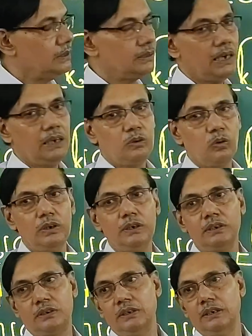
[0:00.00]

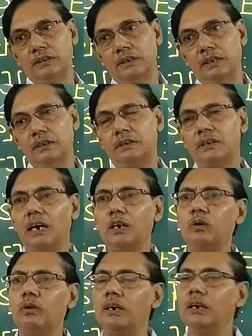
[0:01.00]
acetylcholinesterase and the
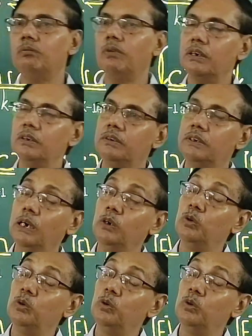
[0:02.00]
turnover number is